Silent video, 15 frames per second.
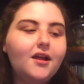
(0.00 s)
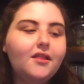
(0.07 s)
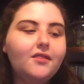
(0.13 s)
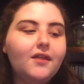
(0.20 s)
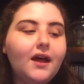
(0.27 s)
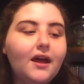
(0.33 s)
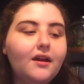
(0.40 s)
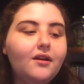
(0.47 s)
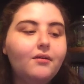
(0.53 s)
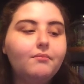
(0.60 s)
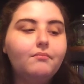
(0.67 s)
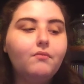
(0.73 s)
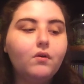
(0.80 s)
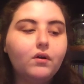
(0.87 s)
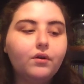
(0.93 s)
Then,
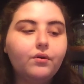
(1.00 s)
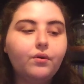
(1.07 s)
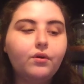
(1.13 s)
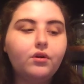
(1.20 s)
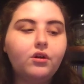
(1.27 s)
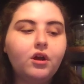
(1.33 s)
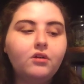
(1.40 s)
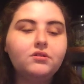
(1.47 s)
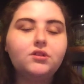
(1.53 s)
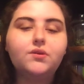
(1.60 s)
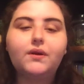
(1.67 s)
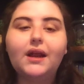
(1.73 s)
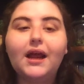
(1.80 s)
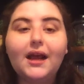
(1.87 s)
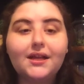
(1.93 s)
more quarter notes, so
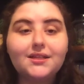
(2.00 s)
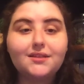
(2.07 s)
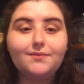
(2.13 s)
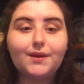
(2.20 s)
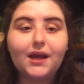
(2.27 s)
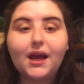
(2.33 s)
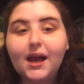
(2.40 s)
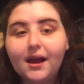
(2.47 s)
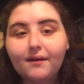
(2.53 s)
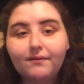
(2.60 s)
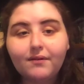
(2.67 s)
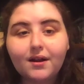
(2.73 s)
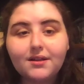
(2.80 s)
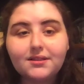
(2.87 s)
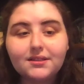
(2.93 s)
it has to be a half
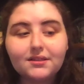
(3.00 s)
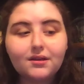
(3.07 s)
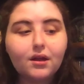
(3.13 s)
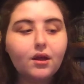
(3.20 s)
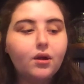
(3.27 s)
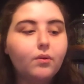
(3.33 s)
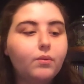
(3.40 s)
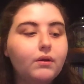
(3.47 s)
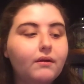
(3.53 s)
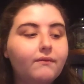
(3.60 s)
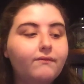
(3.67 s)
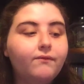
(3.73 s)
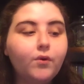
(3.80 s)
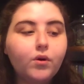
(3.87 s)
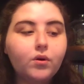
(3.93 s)
rest. We have
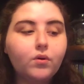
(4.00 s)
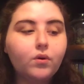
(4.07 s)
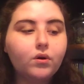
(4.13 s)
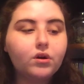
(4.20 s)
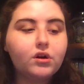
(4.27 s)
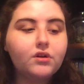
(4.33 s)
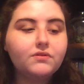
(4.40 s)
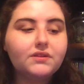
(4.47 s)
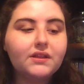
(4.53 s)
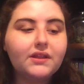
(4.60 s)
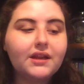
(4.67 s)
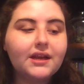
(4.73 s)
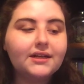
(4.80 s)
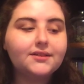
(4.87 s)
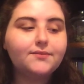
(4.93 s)
4 quarter notes in the
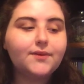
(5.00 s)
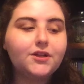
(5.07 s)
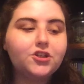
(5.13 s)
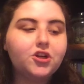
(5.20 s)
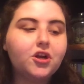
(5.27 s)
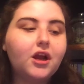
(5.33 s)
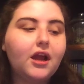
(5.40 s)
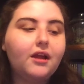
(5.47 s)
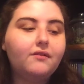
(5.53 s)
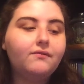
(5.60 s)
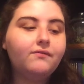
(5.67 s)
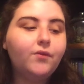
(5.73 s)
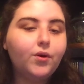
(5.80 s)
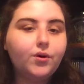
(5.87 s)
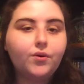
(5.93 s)
next measure and
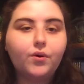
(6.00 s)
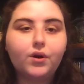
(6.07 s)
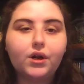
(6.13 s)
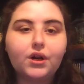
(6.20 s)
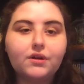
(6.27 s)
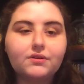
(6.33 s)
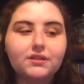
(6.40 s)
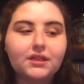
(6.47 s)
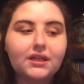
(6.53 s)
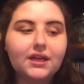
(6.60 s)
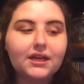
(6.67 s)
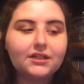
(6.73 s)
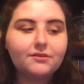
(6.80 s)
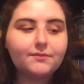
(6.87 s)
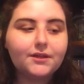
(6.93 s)
4 quarter notes in the
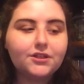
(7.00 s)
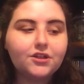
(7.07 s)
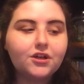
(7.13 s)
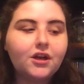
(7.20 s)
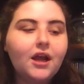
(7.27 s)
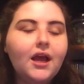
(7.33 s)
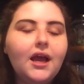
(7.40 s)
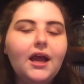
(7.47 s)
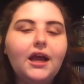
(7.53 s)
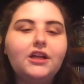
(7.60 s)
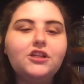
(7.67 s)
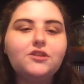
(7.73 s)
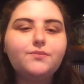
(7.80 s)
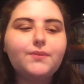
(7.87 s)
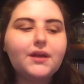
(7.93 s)
next measure. And
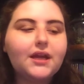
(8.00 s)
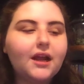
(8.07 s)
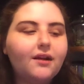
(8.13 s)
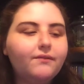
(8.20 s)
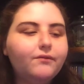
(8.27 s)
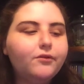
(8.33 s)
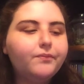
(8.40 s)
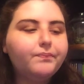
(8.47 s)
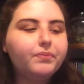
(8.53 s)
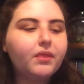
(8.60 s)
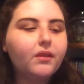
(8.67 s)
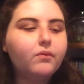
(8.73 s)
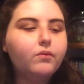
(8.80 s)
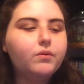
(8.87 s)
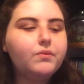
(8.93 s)
just be careful,
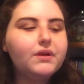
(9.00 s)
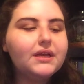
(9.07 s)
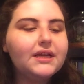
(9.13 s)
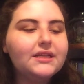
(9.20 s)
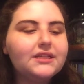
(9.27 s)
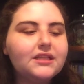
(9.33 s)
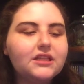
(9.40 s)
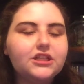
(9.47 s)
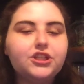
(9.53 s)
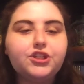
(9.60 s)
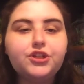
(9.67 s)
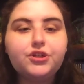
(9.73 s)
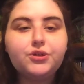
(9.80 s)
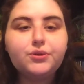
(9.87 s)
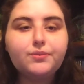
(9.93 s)
when we get to the
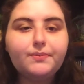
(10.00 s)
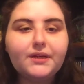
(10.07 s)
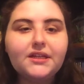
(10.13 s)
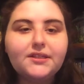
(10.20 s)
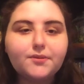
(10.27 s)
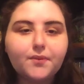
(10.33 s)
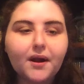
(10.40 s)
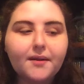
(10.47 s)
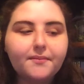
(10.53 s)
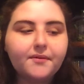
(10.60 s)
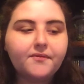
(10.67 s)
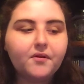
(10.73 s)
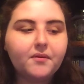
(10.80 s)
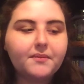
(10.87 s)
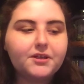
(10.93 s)
2 beats right
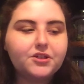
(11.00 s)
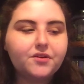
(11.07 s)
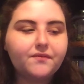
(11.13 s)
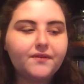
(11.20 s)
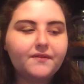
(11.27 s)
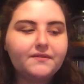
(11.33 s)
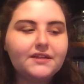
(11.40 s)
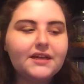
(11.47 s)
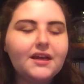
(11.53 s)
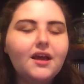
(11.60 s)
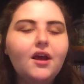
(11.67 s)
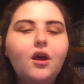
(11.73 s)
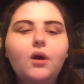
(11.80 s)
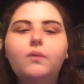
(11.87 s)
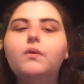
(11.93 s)
before measure 50,
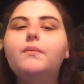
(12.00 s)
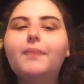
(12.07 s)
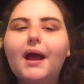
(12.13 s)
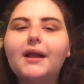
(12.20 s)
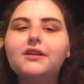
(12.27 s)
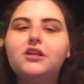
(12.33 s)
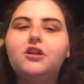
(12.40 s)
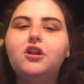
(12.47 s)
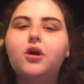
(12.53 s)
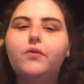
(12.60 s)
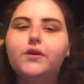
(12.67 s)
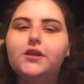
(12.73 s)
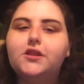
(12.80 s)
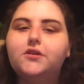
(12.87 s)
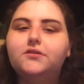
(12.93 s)
we're back to
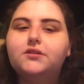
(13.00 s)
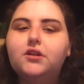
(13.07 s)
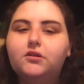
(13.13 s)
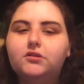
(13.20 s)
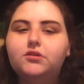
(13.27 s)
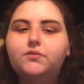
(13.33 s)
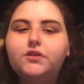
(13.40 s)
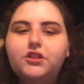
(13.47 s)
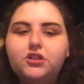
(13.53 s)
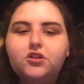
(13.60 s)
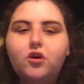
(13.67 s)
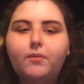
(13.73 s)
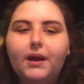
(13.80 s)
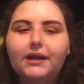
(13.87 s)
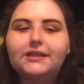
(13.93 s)
knowing those notes. So we just
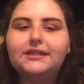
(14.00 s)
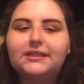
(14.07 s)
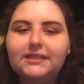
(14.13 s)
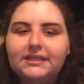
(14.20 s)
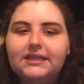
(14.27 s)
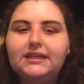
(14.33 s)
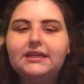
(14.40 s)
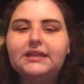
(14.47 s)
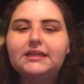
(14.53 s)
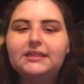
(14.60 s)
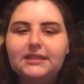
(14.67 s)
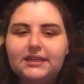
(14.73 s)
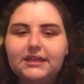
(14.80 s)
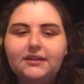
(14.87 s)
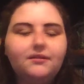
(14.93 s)
go back to C,
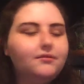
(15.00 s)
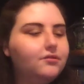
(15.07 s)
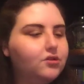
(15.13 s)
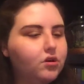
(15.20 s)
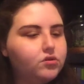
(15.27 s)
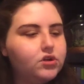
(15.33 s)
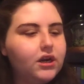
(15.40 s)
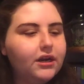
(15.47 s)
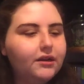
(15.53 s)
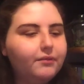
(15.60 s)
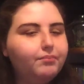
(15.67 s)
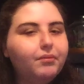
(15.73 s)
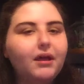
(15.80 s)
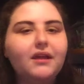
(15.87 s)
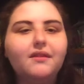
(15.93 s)
D. Don't try to
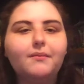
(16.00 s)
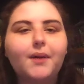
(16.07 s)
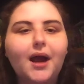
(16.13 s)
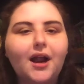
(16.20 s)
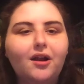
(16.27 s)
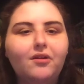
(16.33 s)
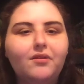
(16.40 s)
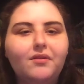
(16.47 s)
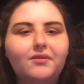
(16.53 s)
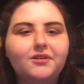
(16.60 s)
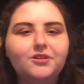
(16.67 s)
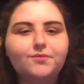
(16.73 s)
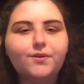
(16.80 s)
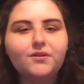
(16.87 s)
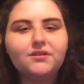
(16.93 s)
play them higher than they're
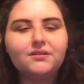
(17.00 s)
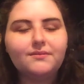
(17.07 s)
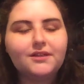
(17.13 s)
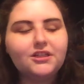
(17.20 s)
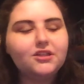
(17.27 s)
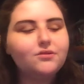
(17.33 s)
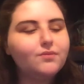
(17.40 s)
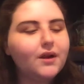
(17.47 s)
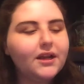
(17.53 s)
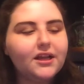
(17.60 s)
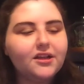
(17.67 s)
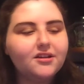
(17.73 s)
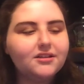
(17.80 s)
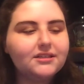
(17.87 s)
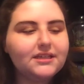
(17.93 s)
supposed to be, just
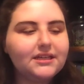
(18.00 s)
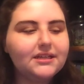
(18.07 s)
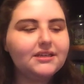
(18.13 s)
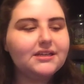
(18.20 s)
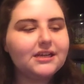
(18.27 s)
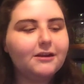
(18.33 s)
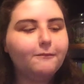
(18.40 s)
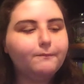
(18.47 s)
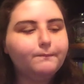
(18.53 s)
regular C and D.